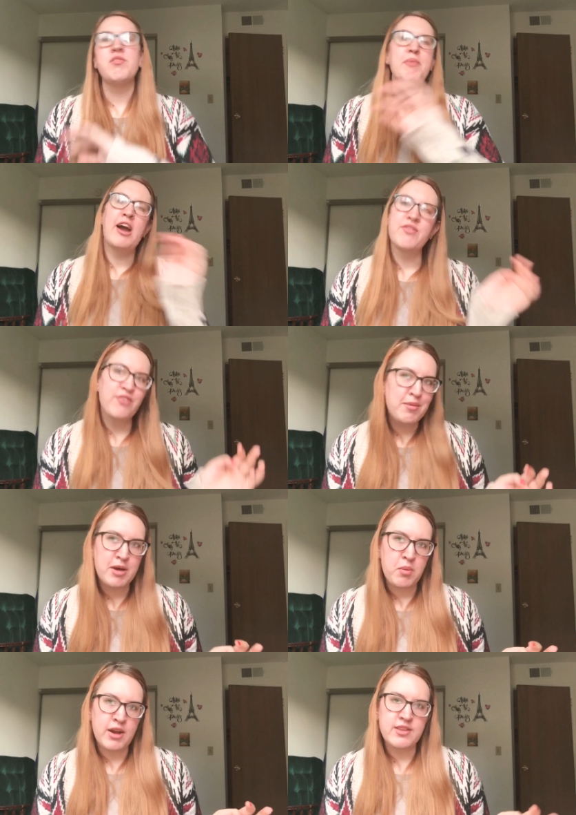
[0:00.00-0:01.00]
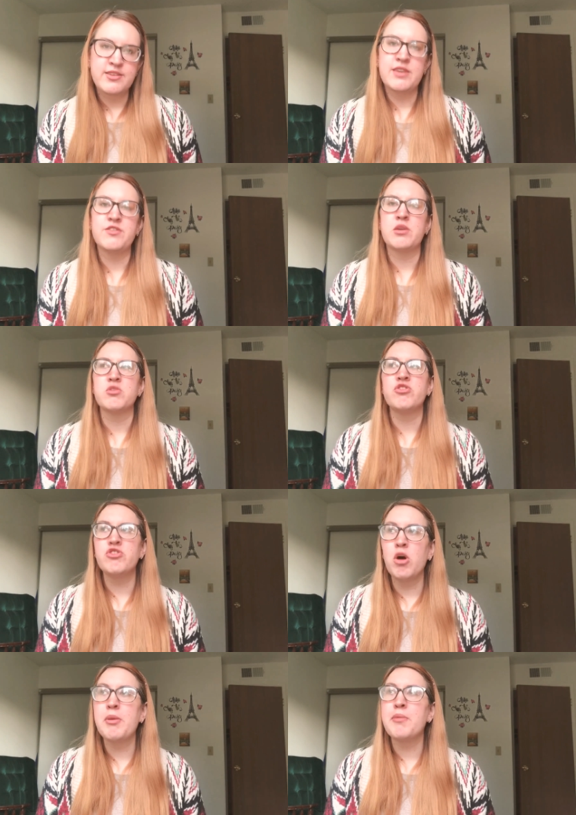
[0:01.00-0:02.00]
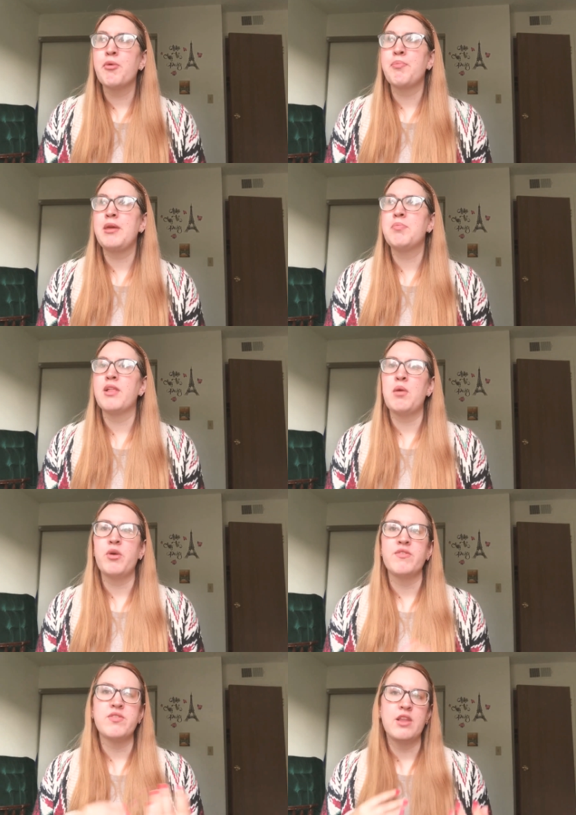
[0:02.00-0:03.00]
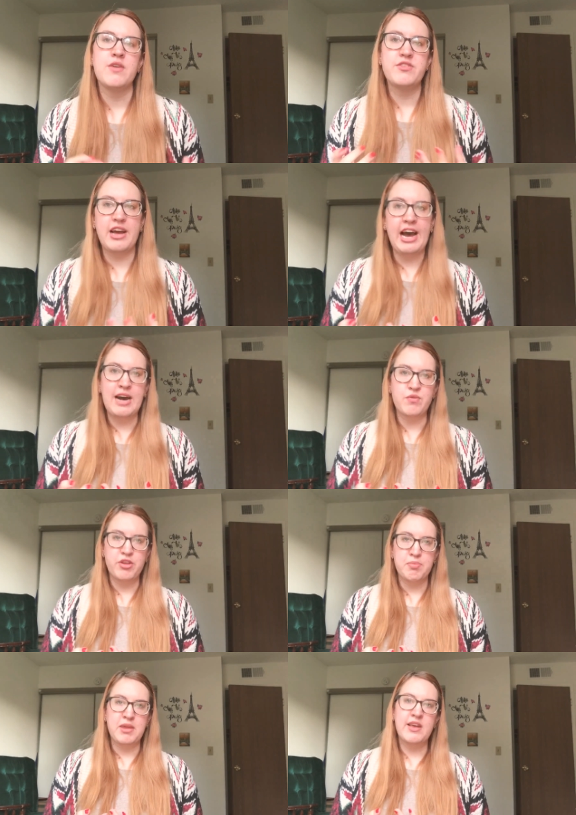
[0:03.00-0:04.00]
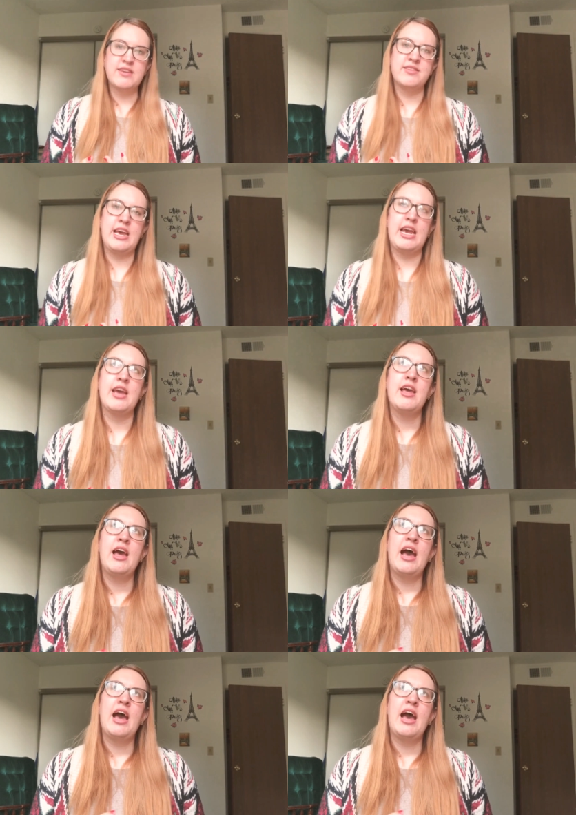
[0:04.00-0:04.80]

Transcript: of my female relatives, there were so many more people I would have loved to have with me that day.